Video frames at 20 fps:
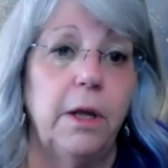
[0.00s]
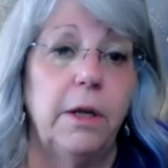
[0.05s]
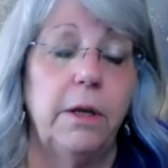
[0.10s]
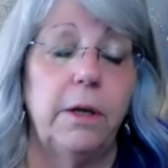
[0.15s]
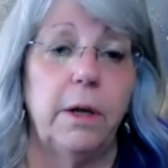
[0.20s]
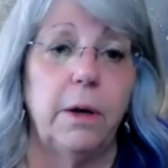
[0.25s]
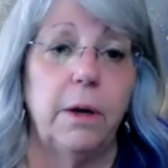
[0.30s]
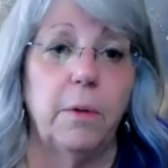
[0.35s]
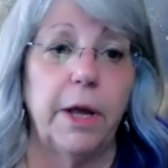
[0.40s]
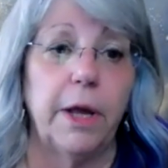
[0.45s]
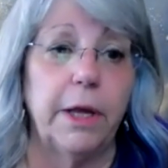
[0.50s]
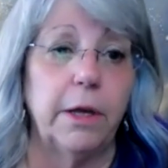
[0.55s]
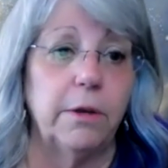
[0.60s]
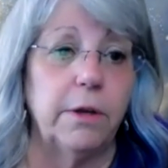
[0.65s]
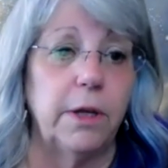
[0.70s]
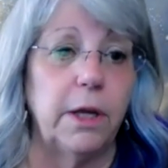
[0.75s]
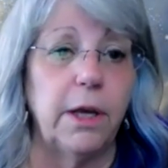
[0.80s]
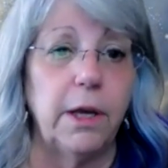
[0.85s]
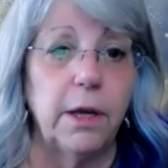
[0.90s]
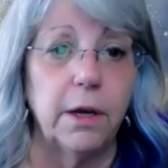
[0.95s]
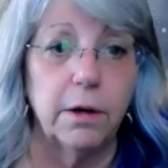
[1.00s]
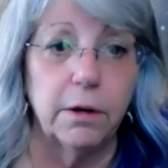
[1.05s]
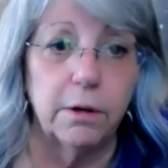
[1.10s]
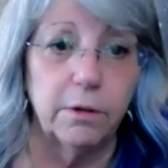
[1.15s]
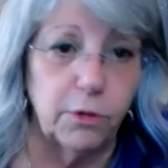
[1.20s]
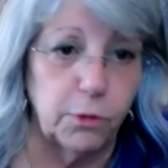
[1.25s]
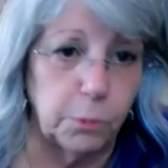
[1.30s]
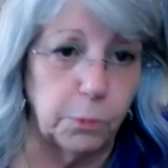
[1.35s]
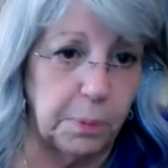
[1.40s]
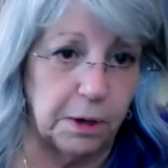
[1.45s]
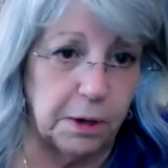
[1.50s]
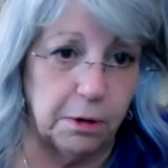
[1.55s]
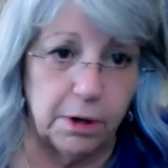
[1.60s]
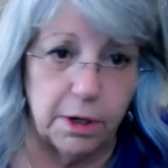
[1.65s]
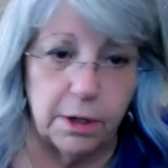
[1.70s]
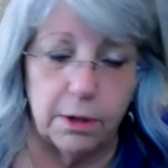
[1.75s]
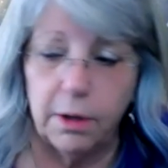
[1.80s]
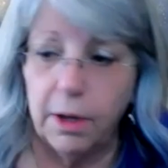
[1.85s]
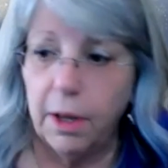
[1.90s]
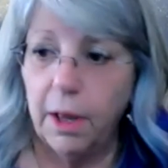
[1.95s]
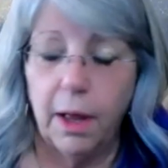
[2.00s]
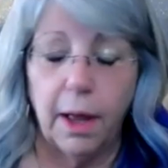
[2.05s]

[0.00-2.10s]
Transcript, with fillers: you know, I could hear spirit.